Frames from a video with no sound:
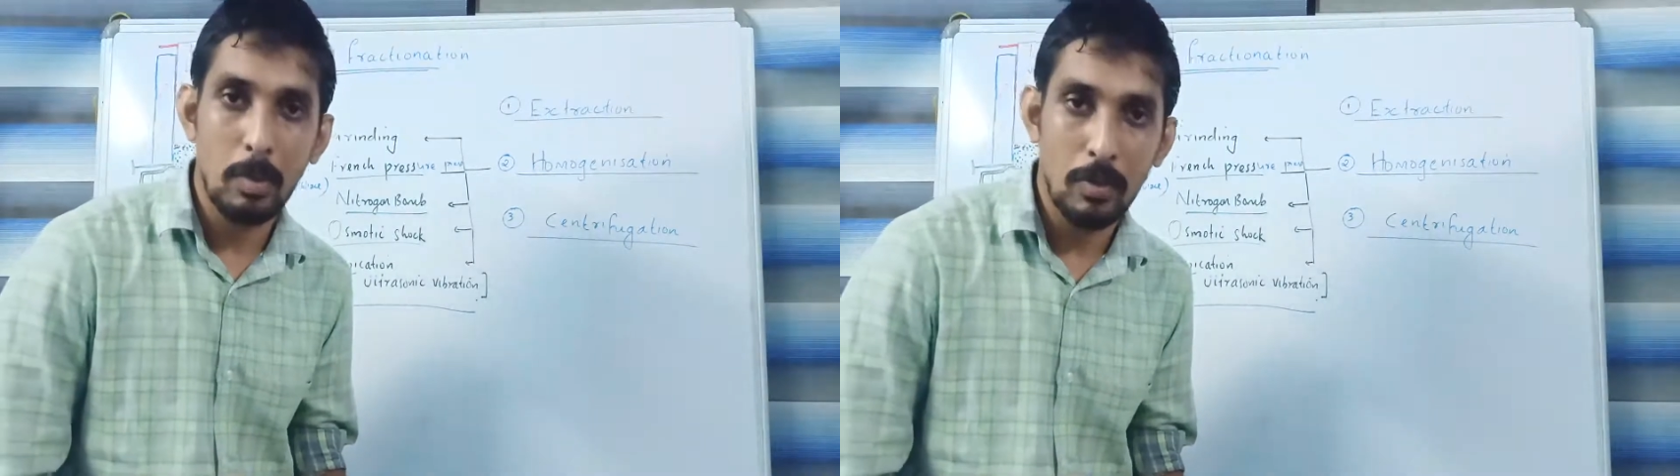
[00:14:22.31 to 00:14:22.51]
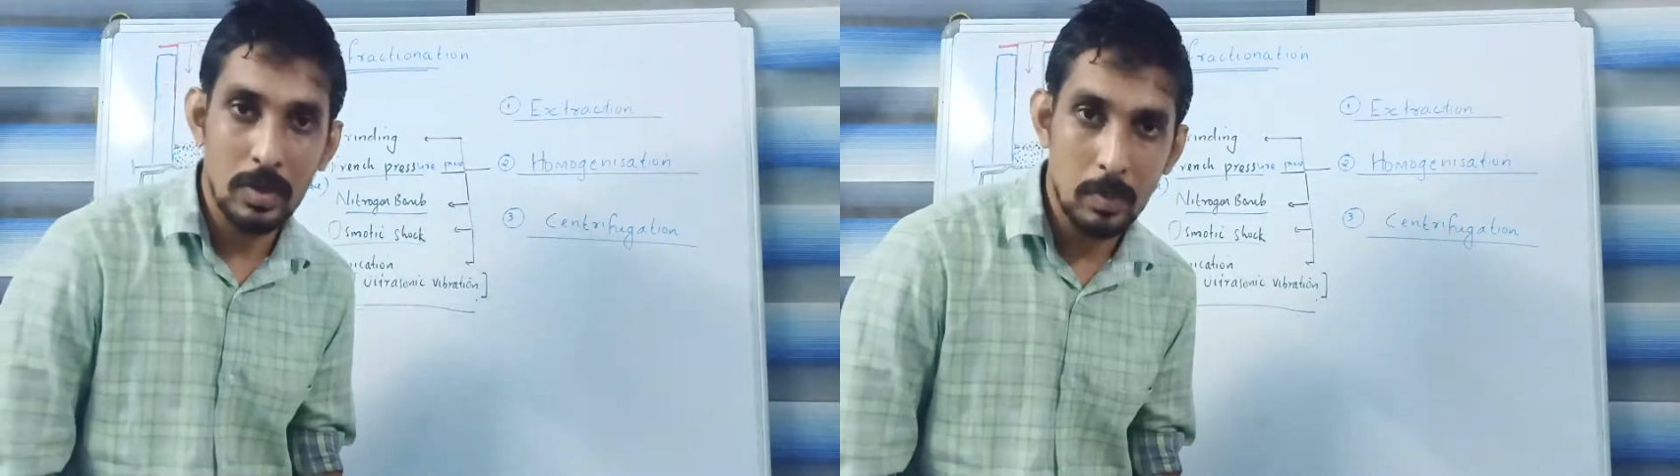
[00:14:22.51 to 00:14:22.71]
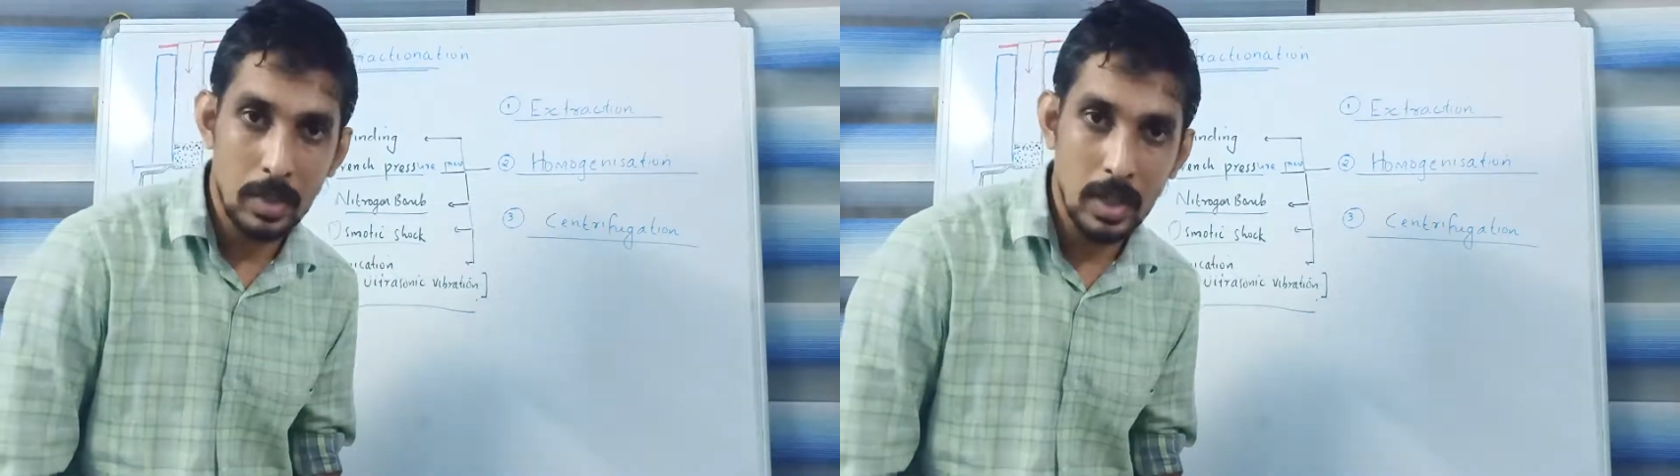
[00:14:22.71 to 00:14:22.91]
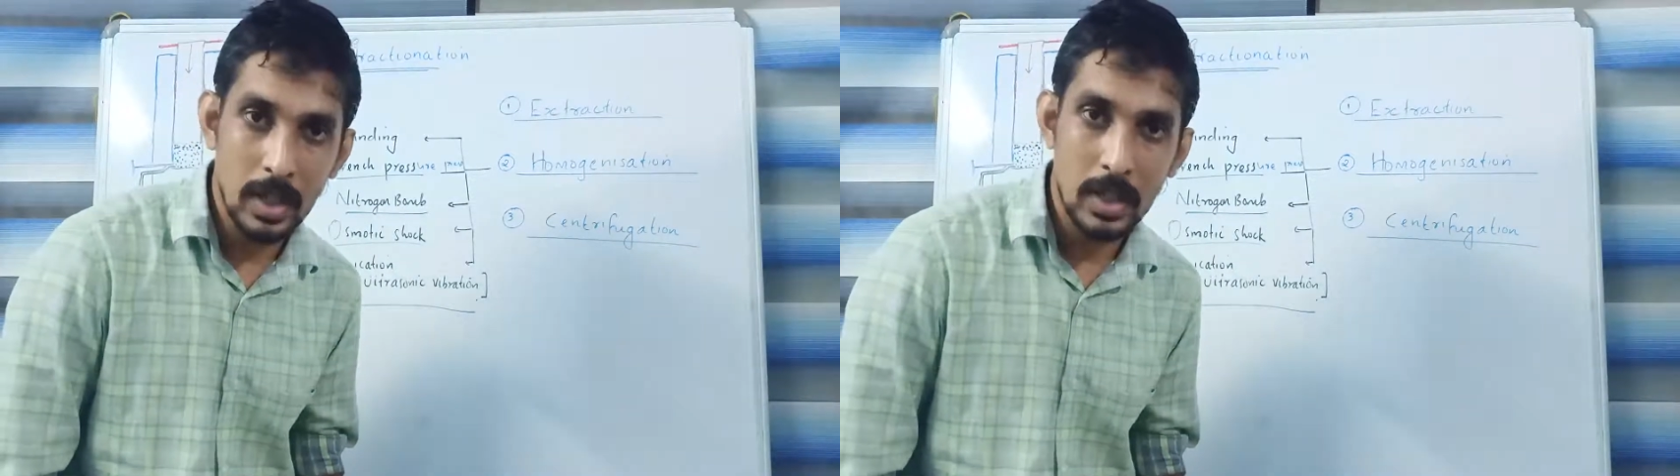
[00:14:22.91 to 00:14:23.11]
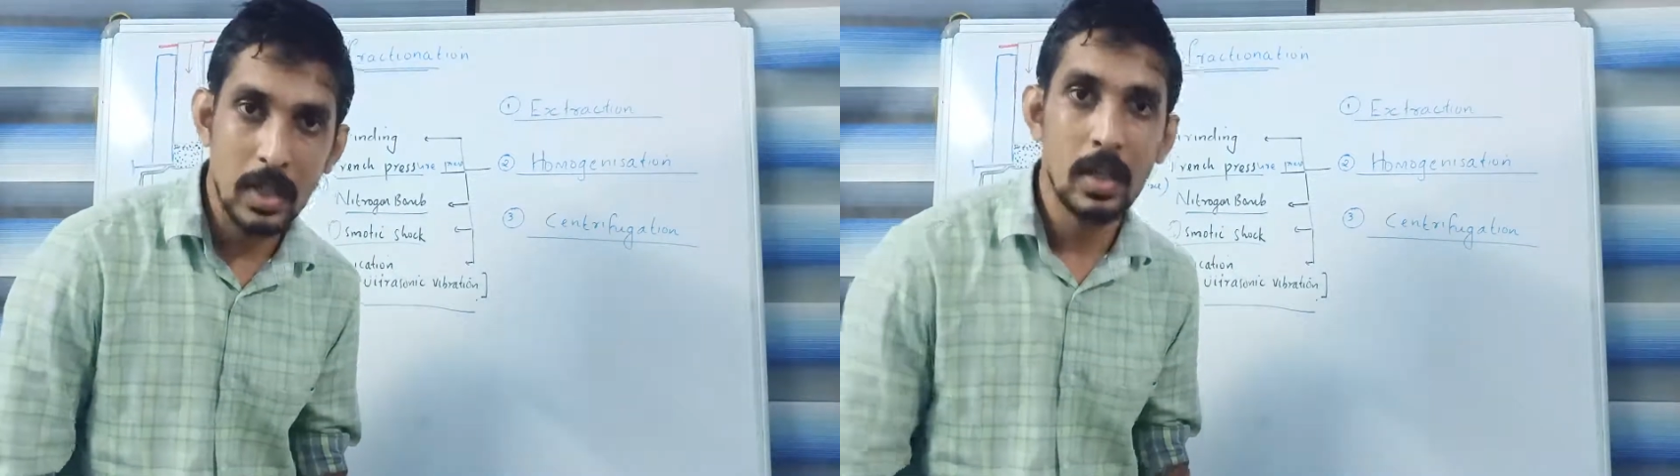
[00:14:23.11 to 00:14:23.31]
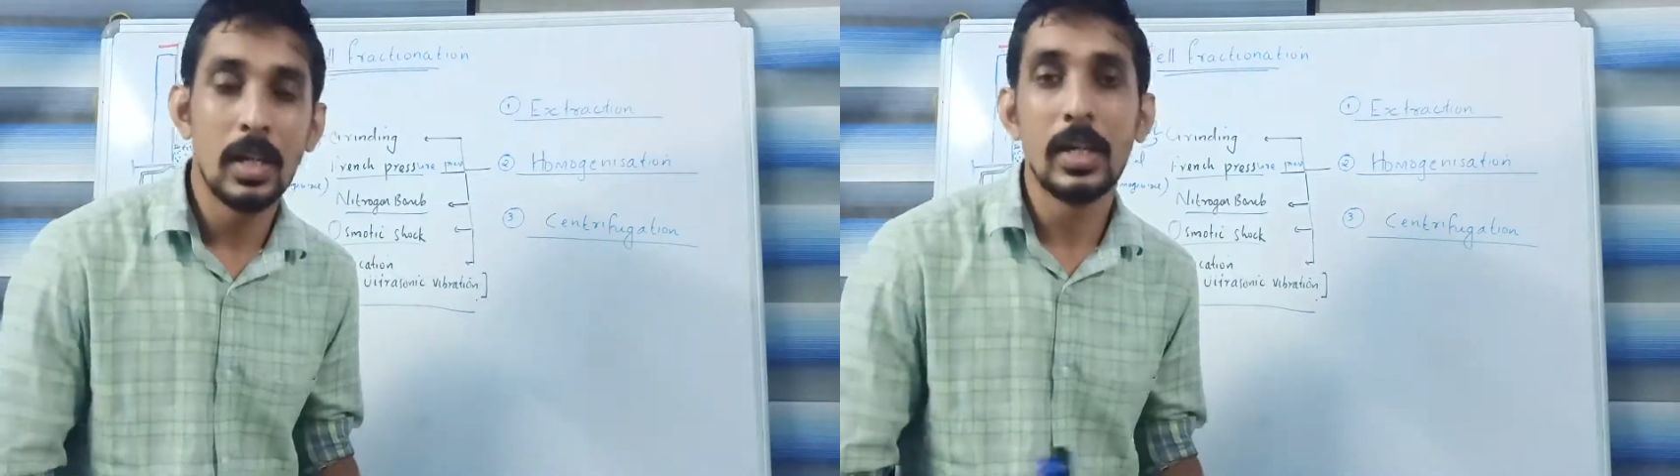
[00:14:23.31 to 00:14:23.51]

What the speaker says: of the particle,